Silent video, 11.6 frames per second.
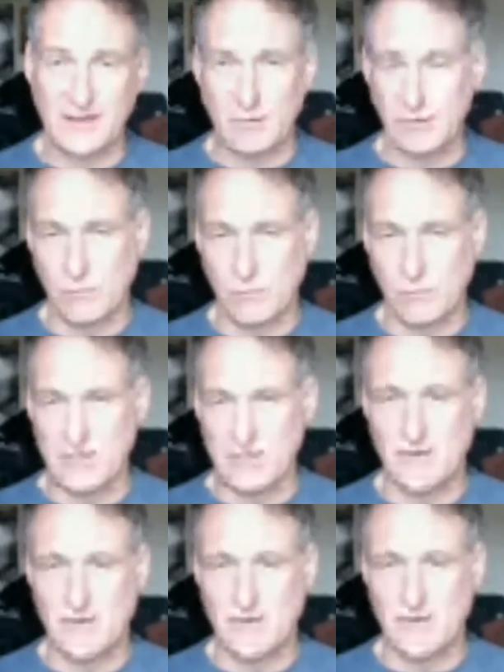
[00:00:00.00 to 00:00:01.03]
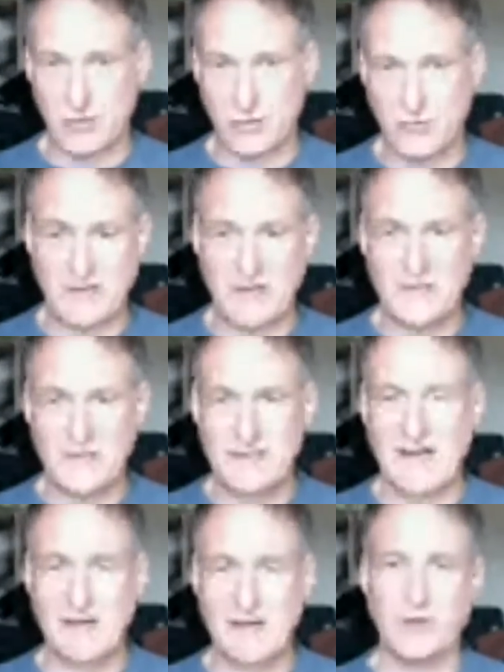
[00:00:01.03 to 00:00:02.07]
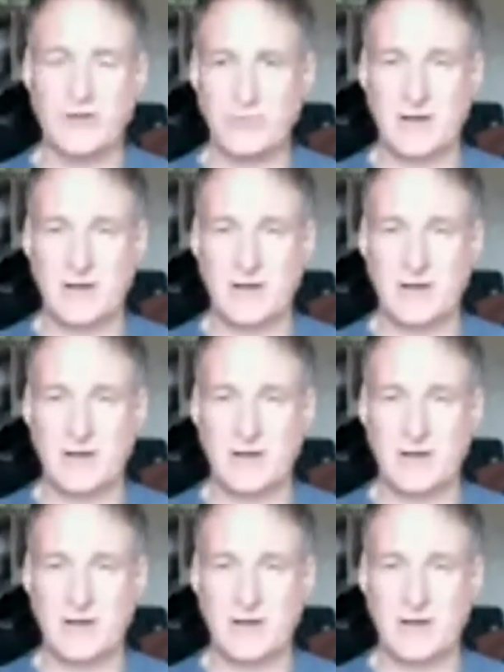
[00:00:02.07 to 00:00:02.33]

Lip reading: go on the website, there's a training tab,